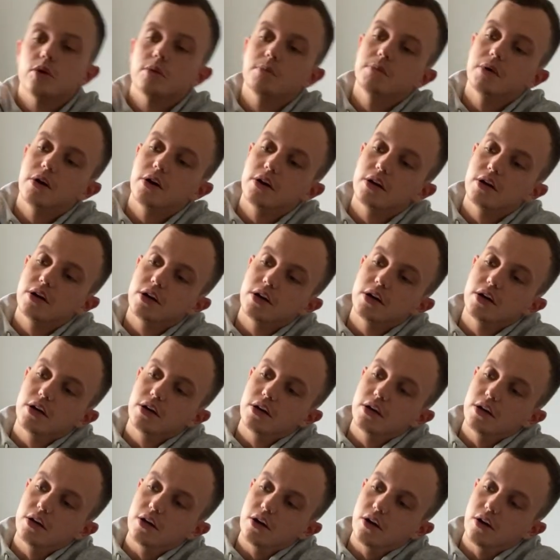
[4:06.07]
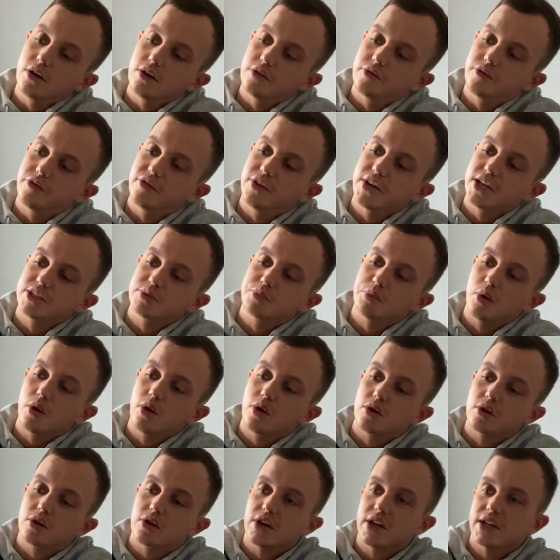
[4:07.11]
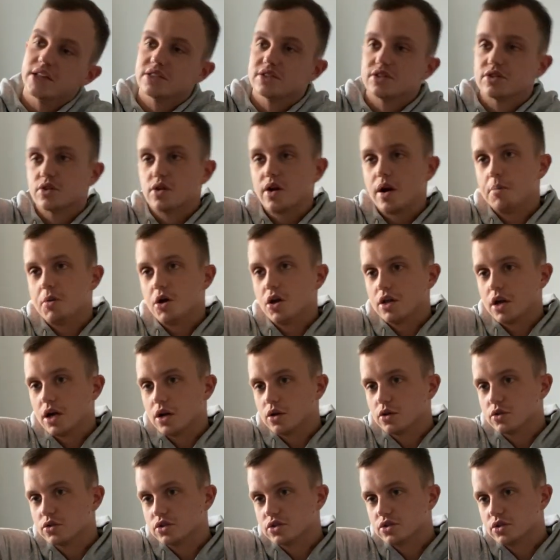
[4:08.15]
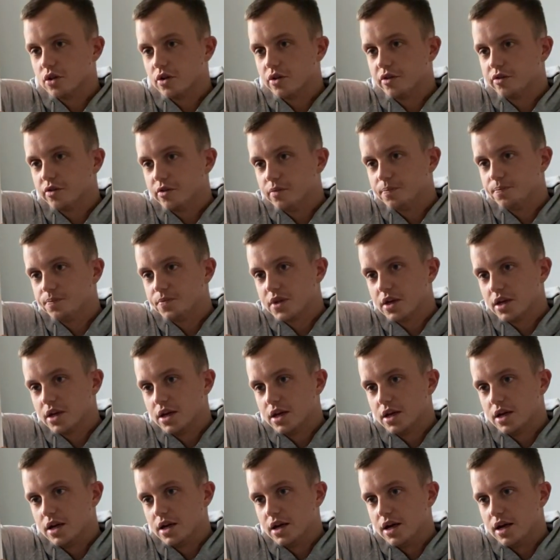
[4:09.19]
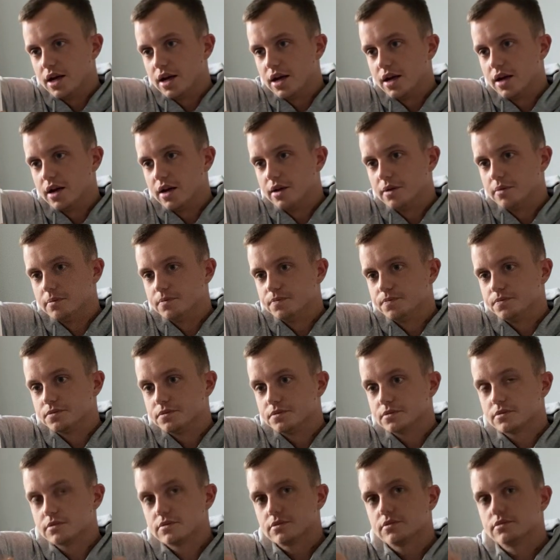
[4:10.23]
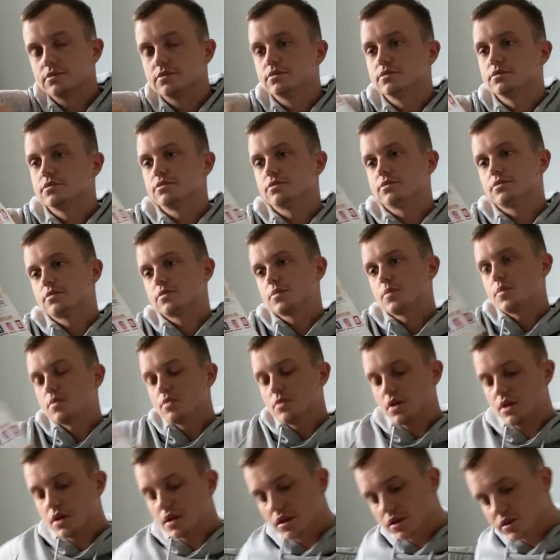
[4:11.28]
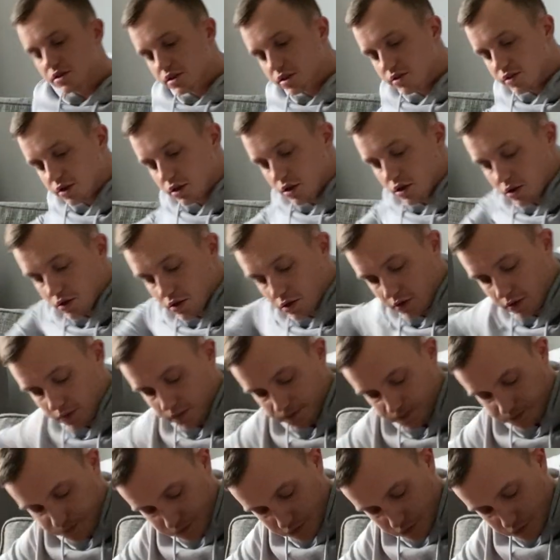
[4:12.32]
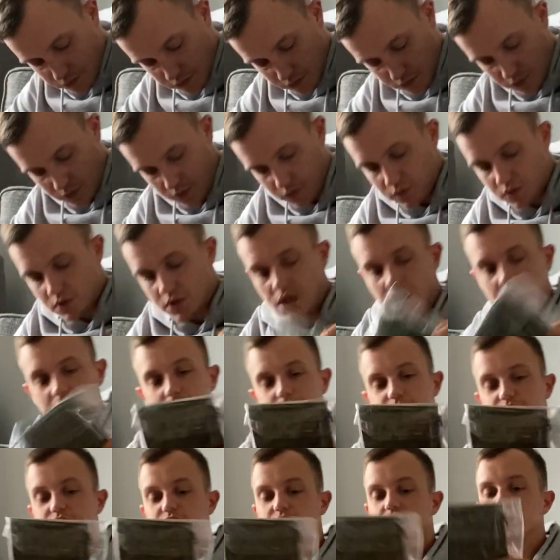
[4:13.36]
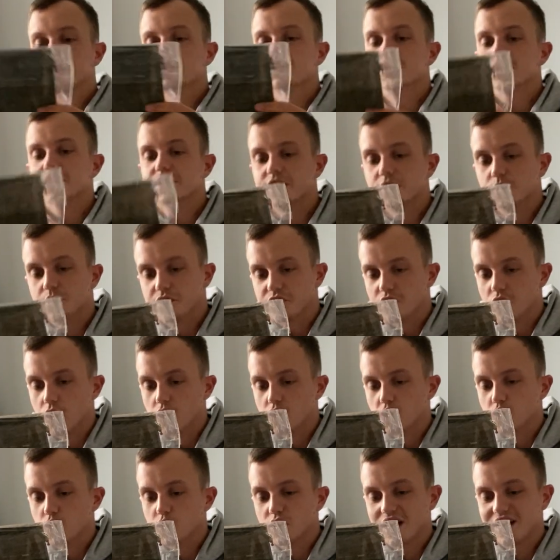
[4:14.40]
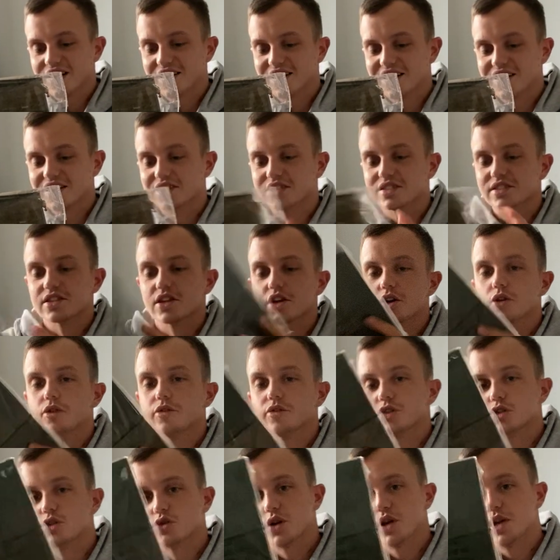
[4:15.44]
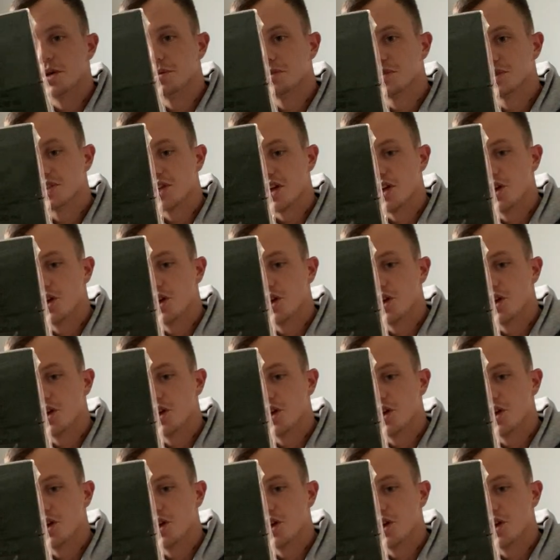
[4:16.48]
them. Facebook, Instagram, all that good stuff. Let's have a look. And then finally in here we've got a Good Ideas and Other Dreams